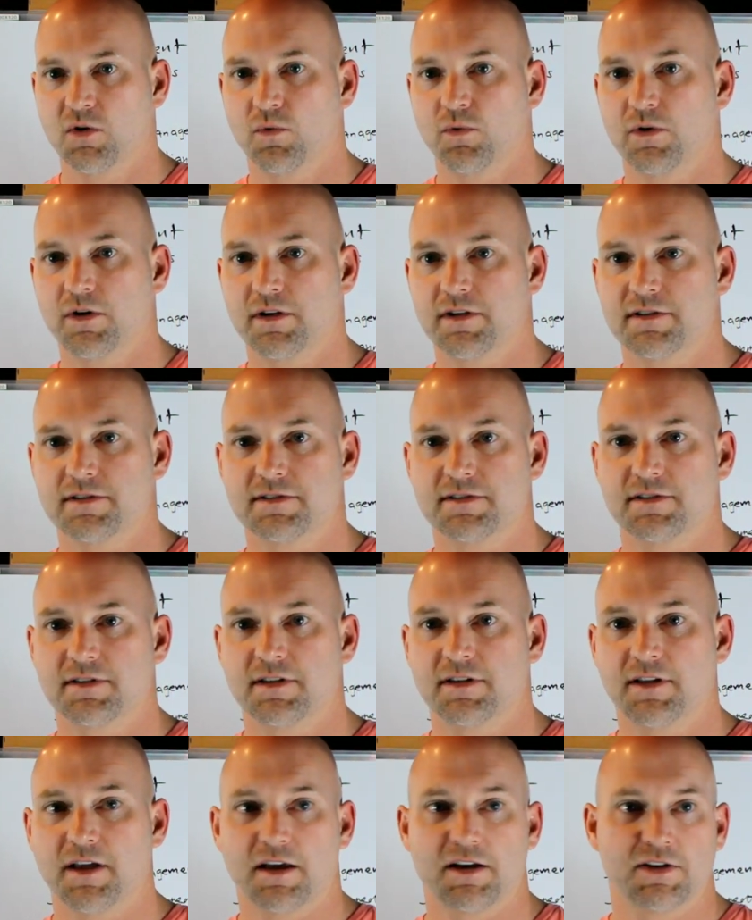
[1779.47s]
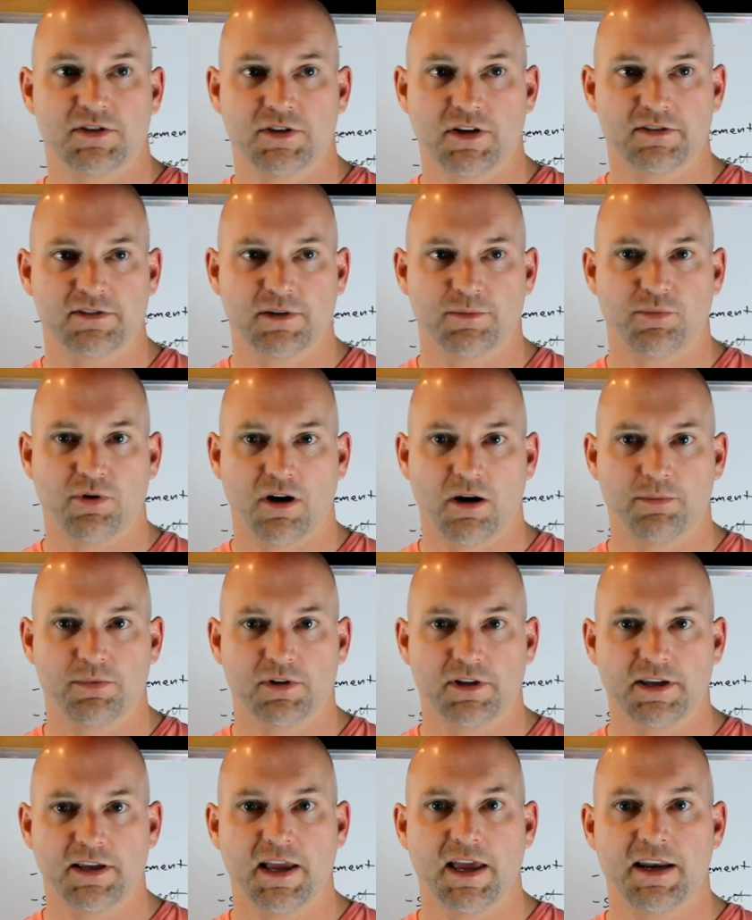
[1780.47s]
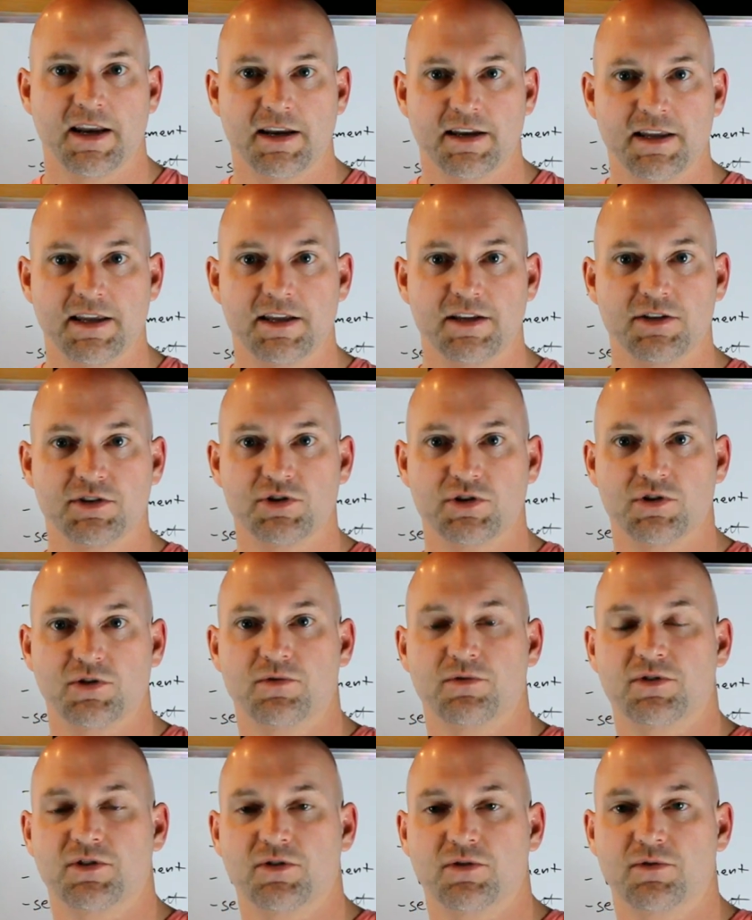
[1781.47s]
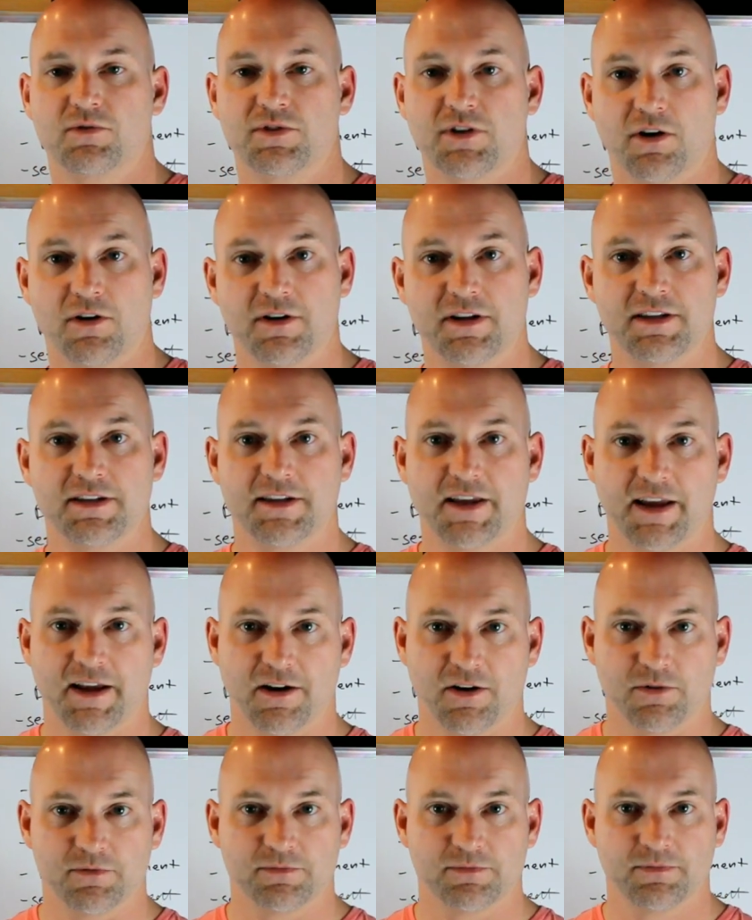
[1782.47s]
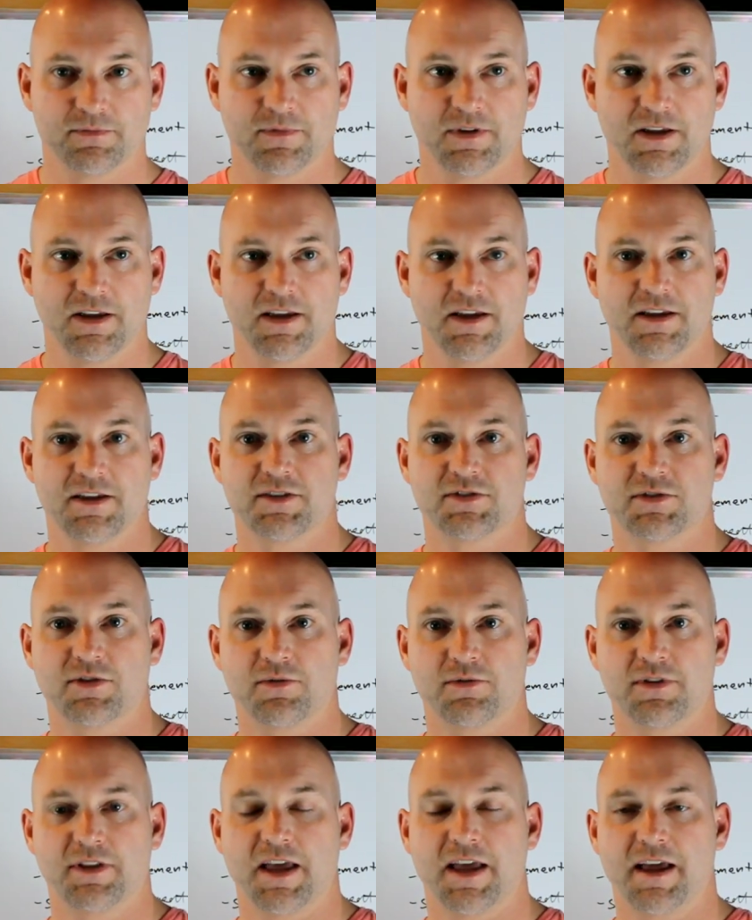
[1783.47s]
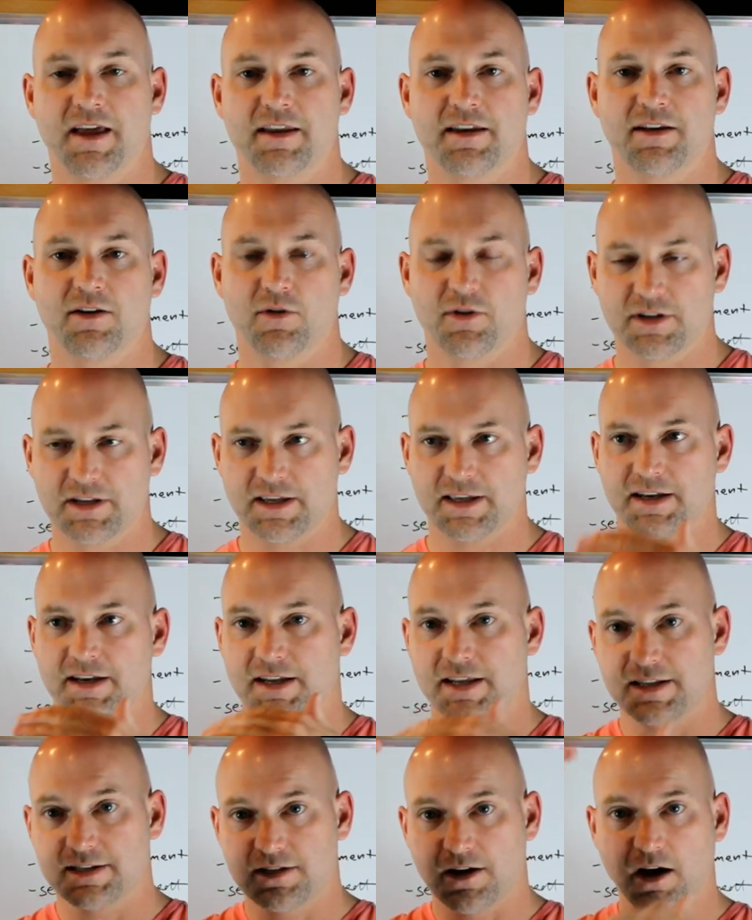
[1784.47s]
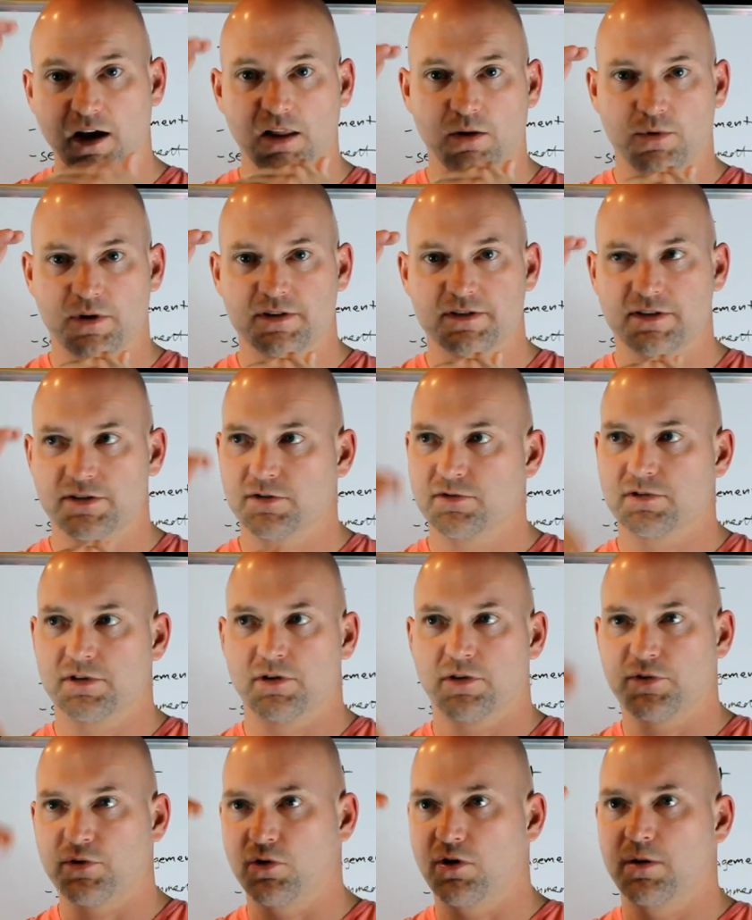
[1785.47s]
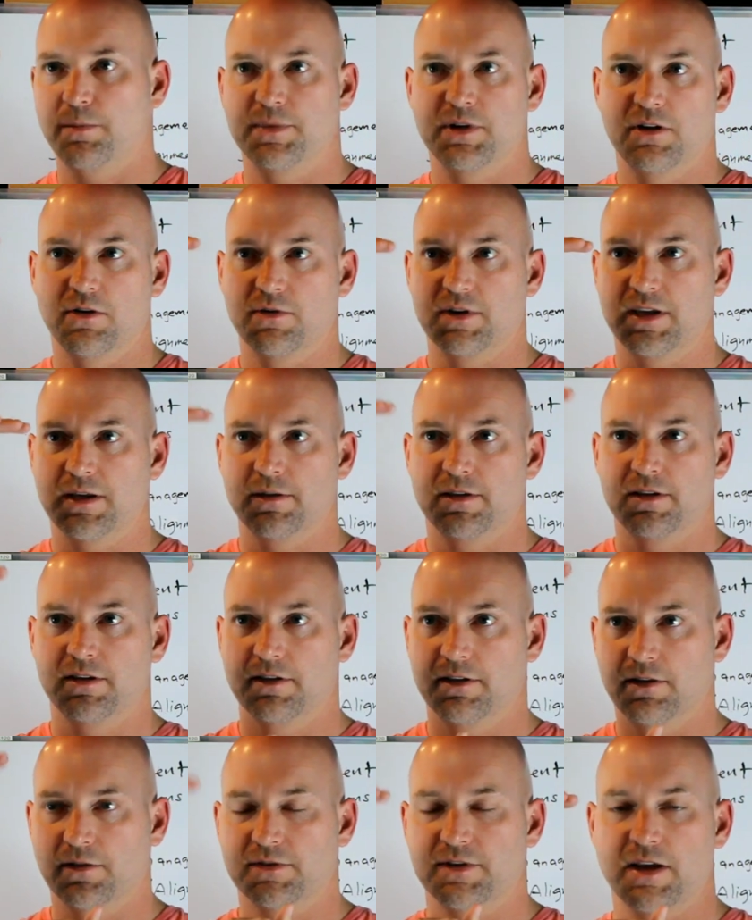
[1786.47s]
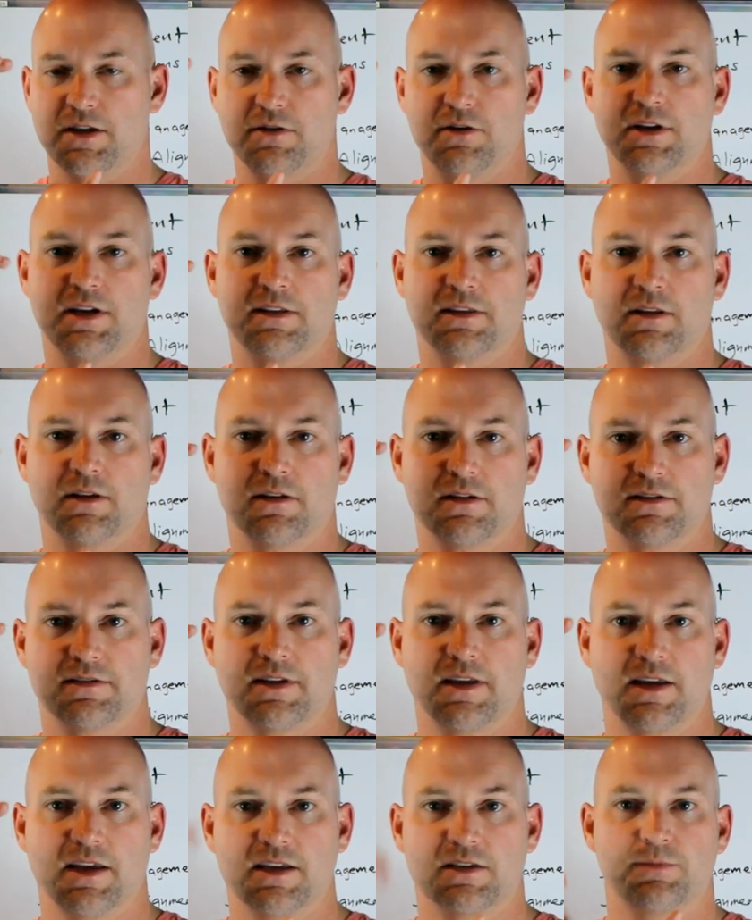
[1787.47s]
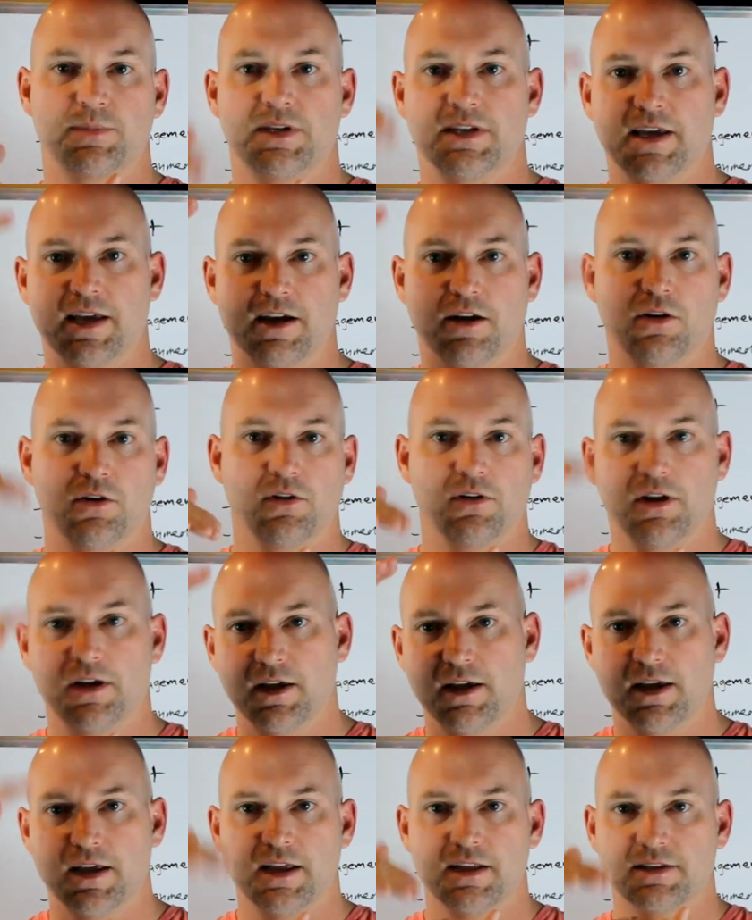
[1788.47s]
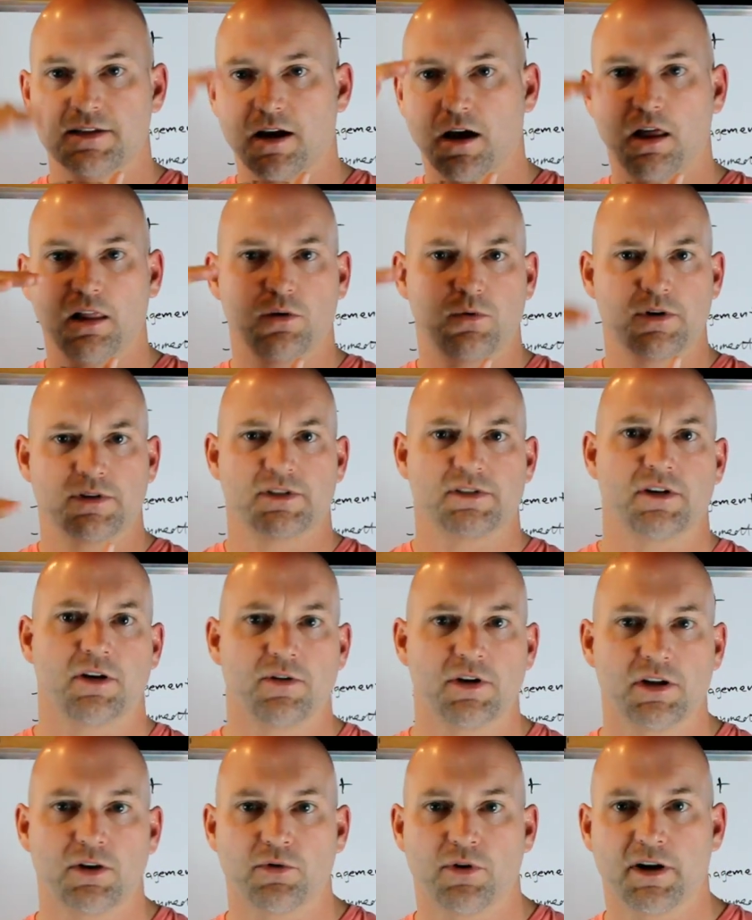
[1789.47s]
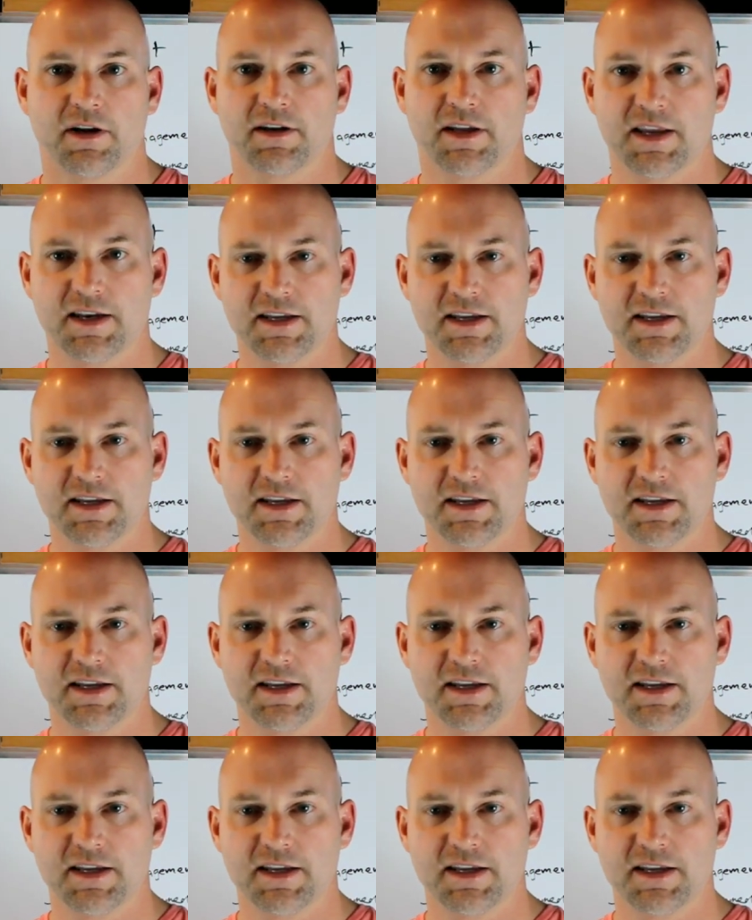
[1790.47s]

was not adjusted properly and it needs you to turn it down so that, or get it in tolerance. Usually i will throw up, you know, get it'll tell you to get the SPL, intolerance, and turn it green.